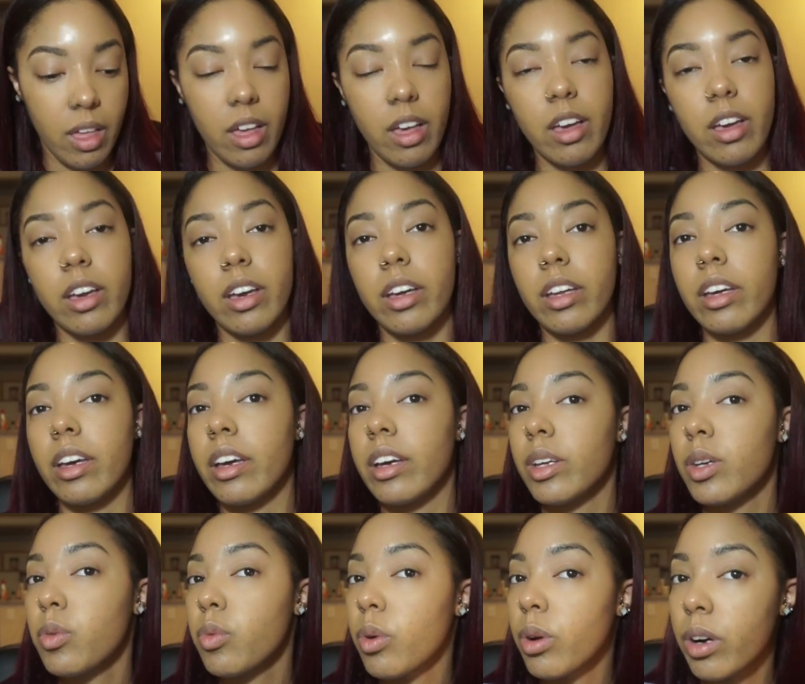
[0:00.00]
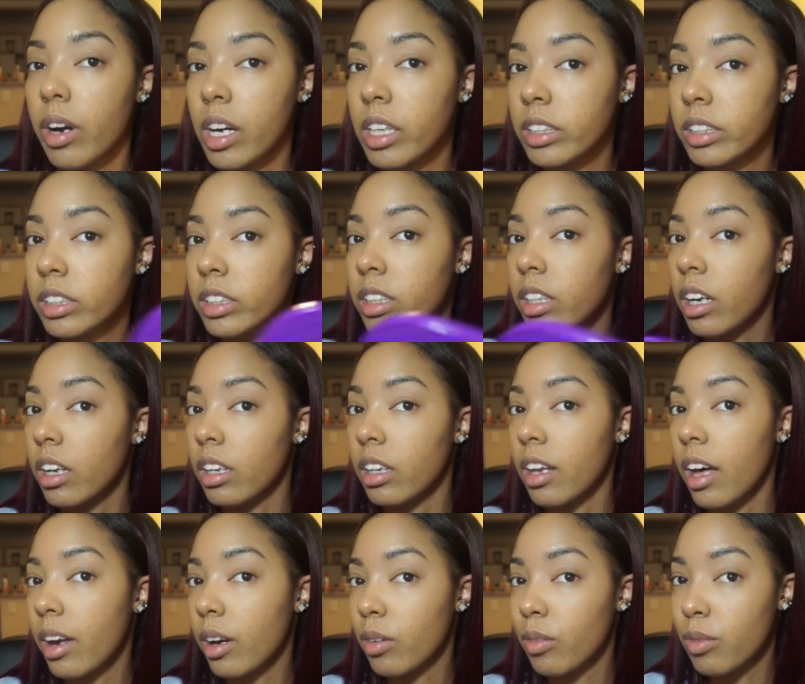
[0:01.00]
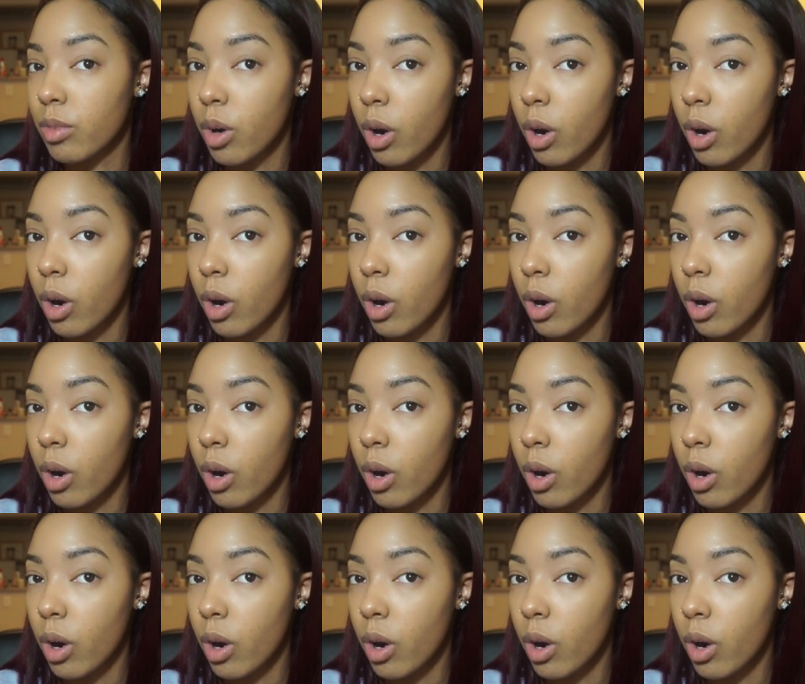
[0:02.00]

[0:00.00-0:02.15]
and anywhere I see a lot of